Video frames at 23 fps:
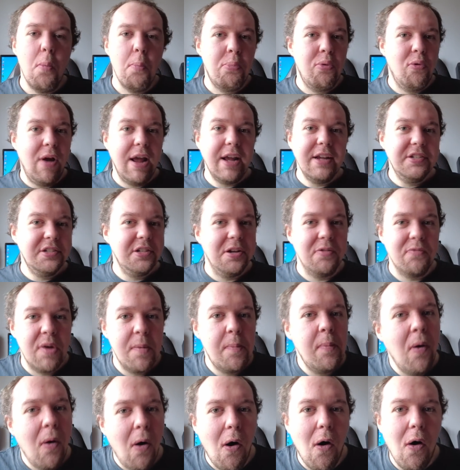Brexit
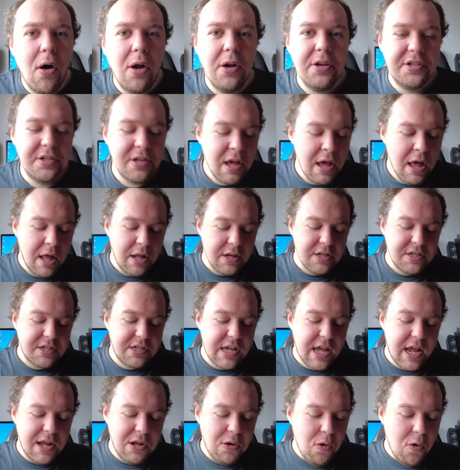report to
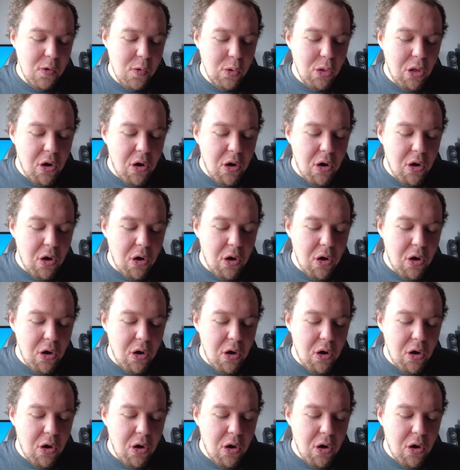say, oh,